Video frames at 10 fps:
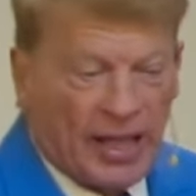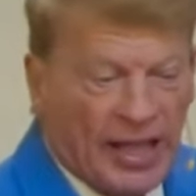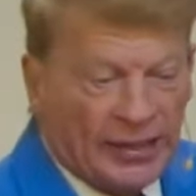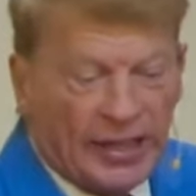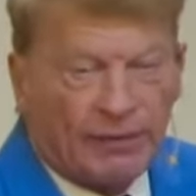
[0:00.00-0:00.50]

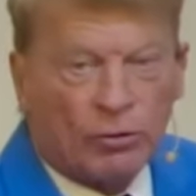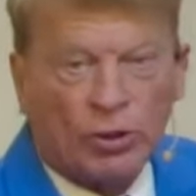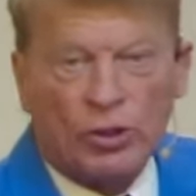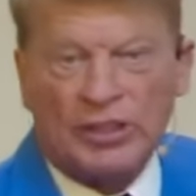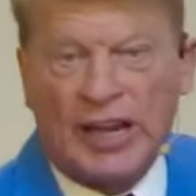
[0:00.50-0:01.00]
behind every
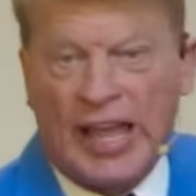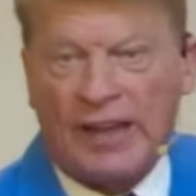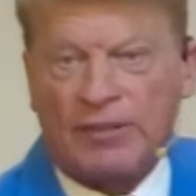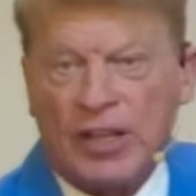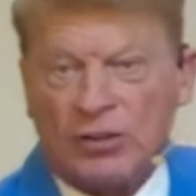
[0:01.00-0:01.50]
ruined
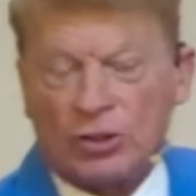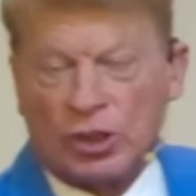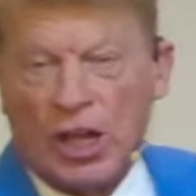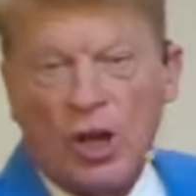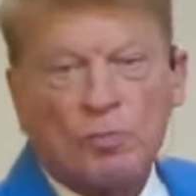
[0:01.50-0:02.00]
life,
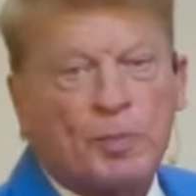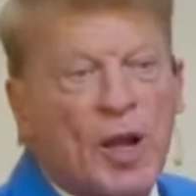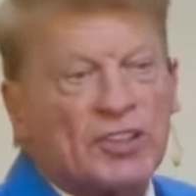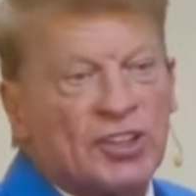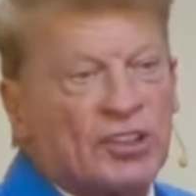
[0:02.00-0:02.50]
there's a long
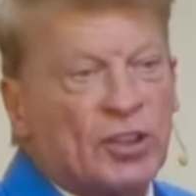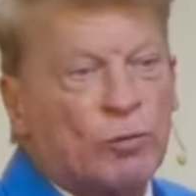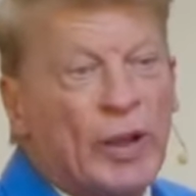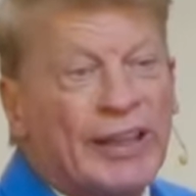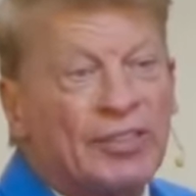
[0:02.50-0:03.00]
process
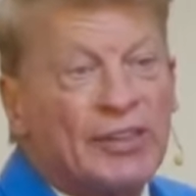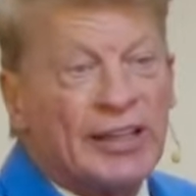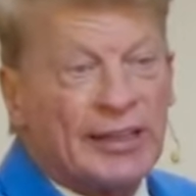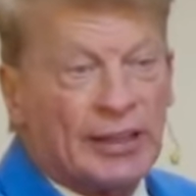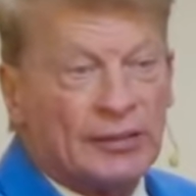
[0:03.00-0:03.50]
of wicked
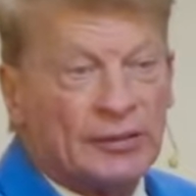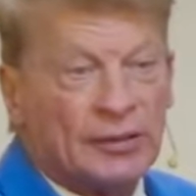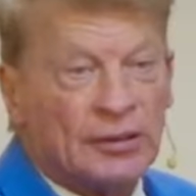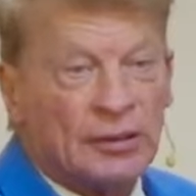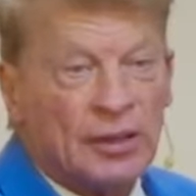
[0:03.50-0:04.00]
thinking.
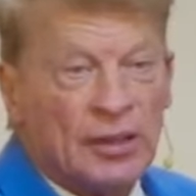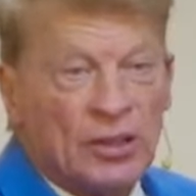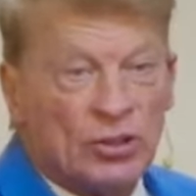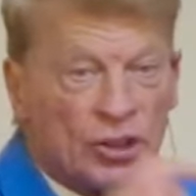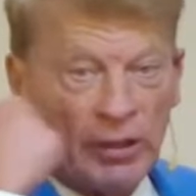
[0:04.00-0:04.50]

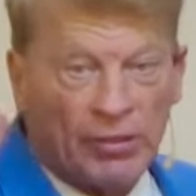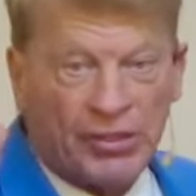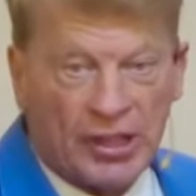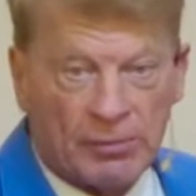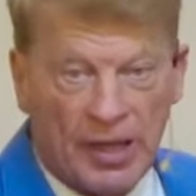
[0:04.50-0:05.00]
He sat around
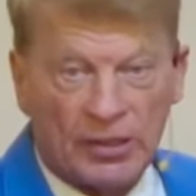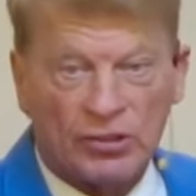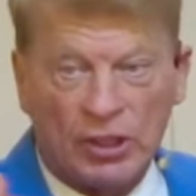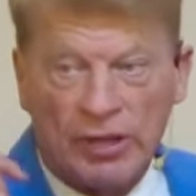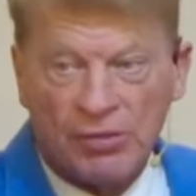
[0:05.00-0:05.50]
and think about it.
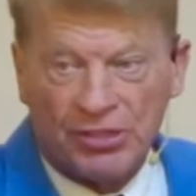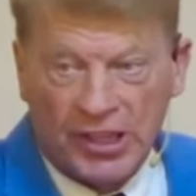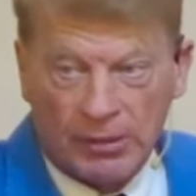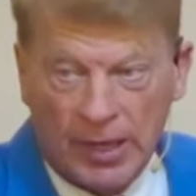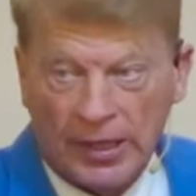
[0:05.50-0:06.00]
Sat around and
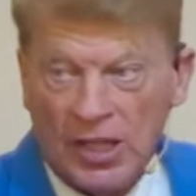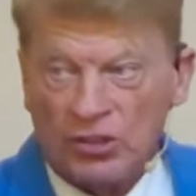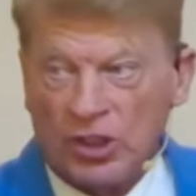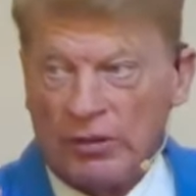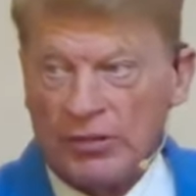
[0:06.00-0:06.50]
think about
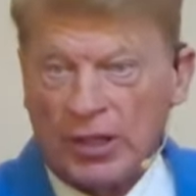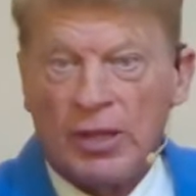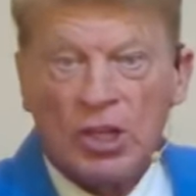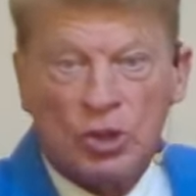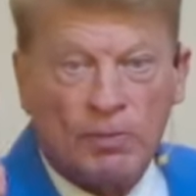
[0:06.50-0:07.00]
it. Sat around and
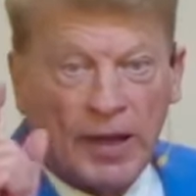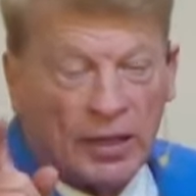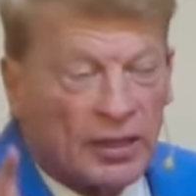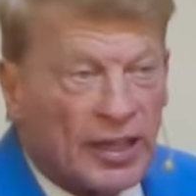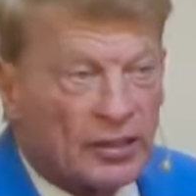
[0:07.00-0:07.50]
think. You
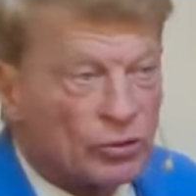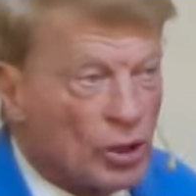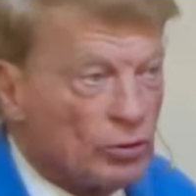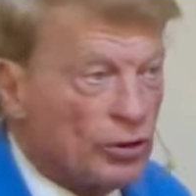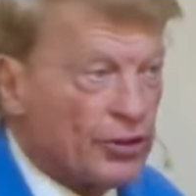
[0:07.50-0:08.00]
better learn how to
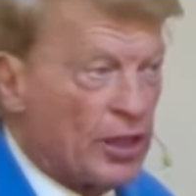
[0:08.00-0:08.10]
control your